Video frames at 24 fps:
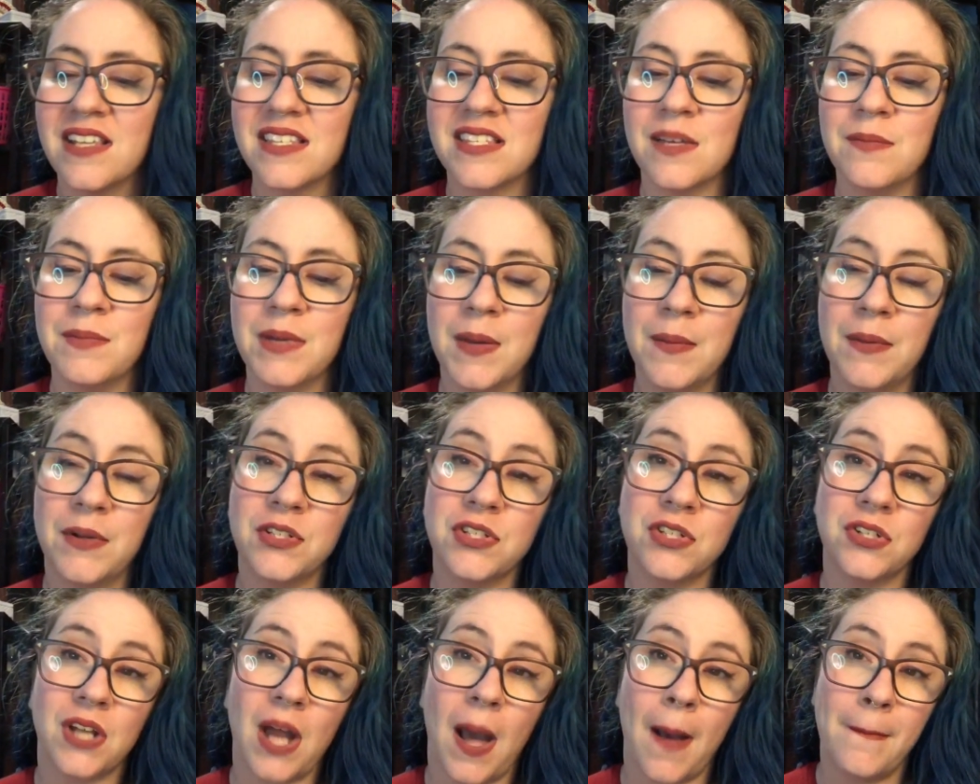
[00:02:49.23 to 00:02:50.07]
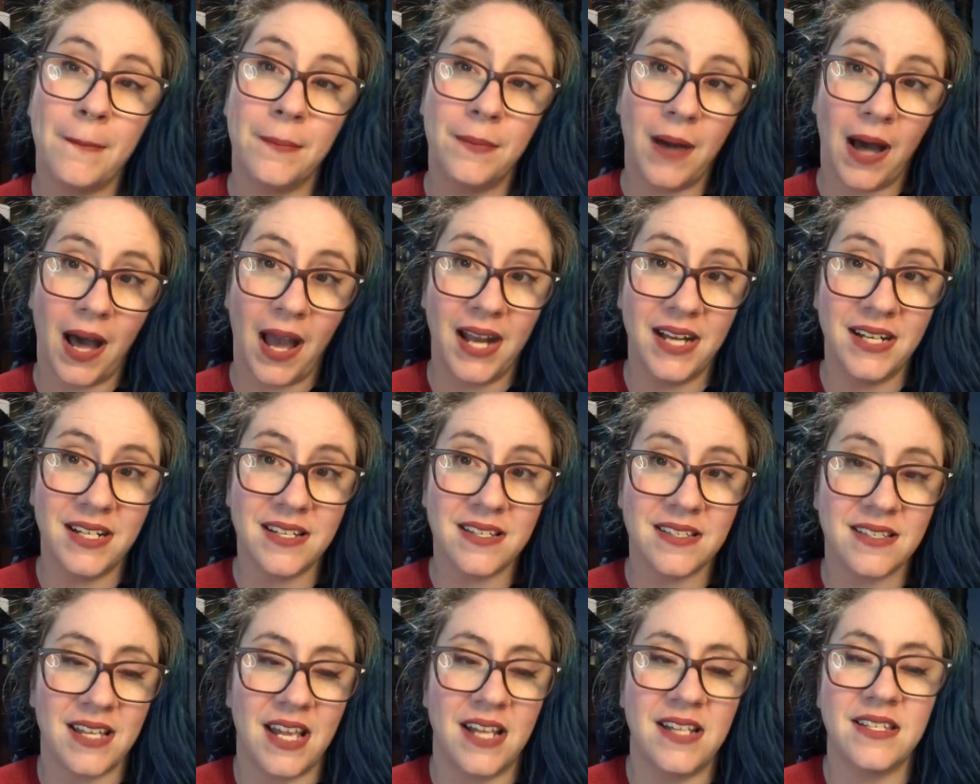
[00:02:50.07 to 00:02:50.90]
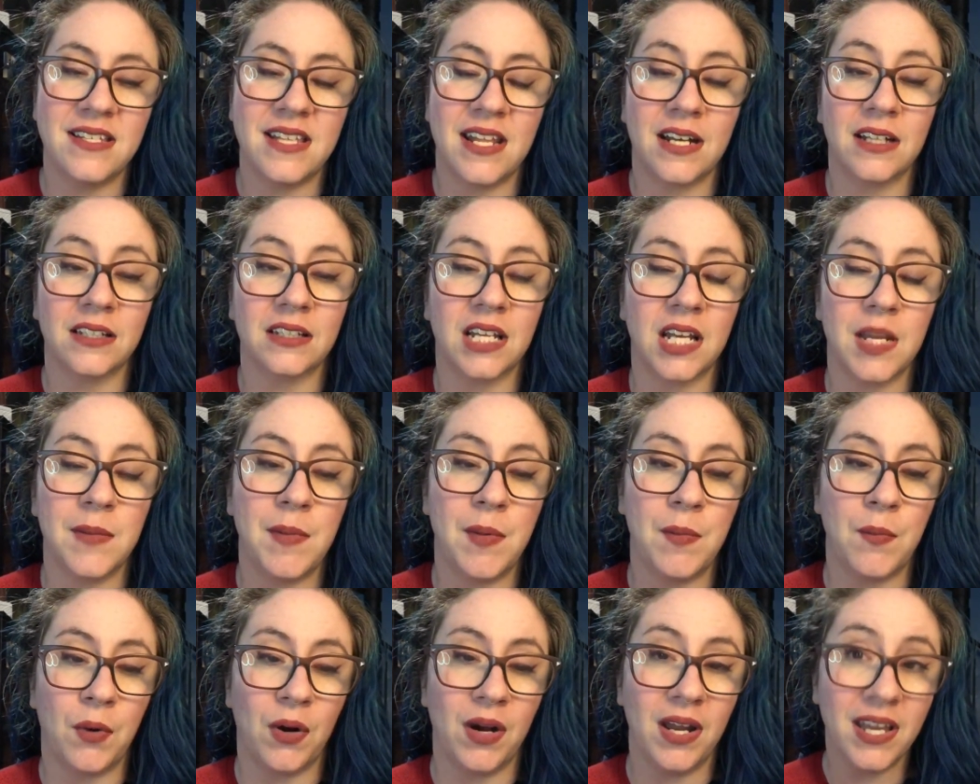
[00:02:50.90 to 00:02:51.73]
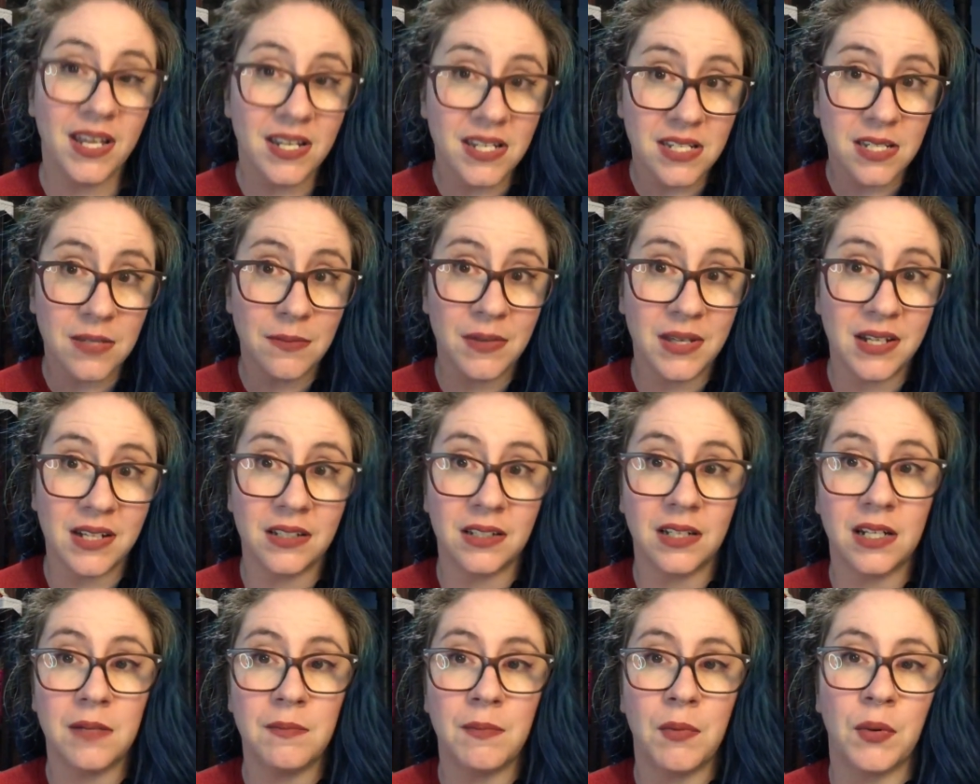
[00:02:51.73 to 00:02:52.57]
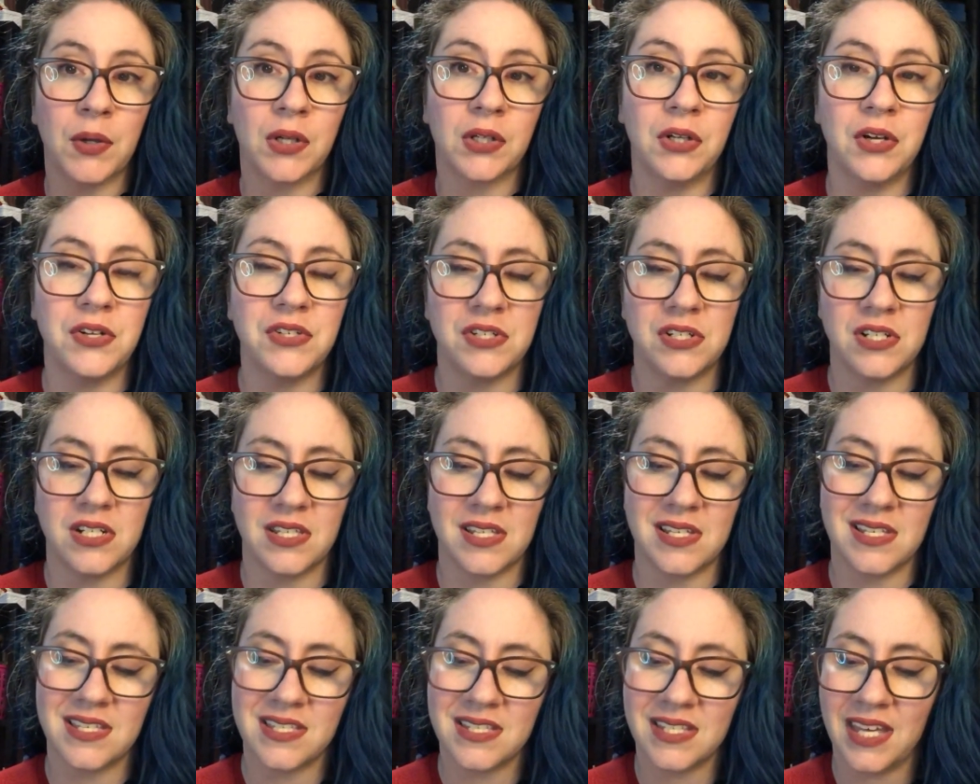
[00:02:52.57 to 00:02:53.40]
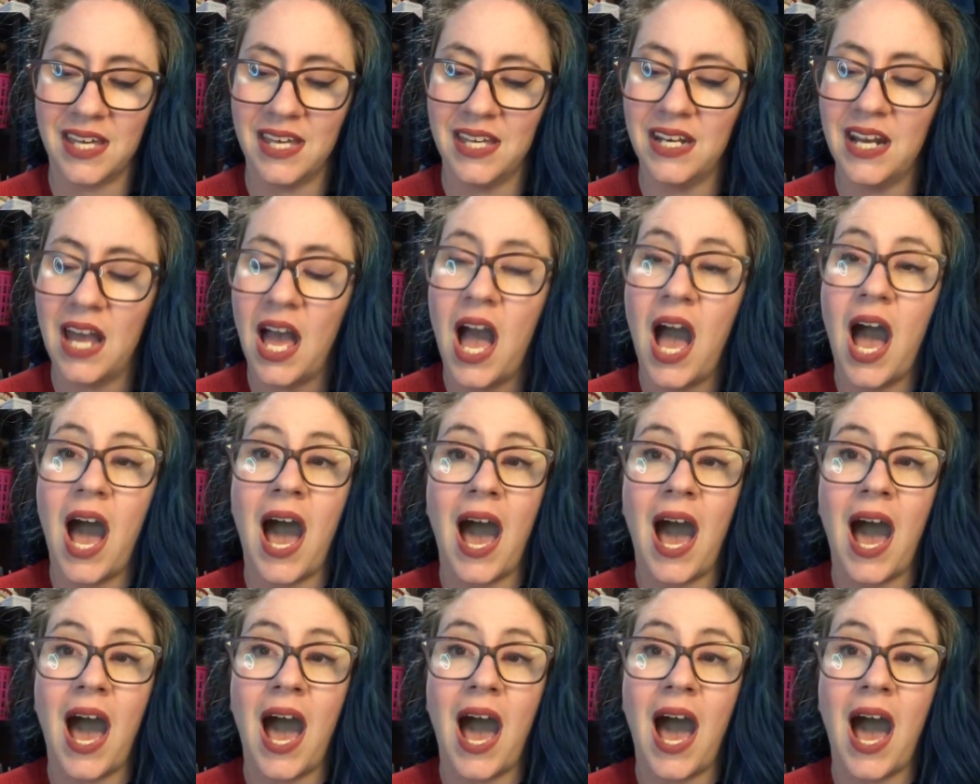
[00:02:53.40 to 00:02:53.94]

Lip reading: Some people do not mind scents that are a little bit more intimate, a little bit more closer to the skin.